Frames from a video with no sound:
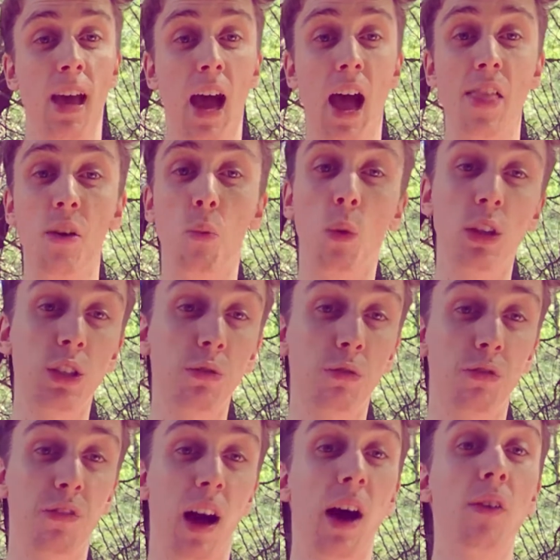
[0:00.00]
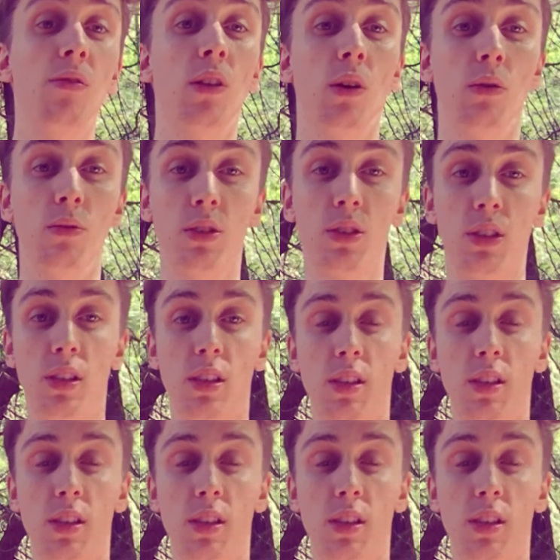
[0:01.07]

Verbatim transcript: And then once you've found those,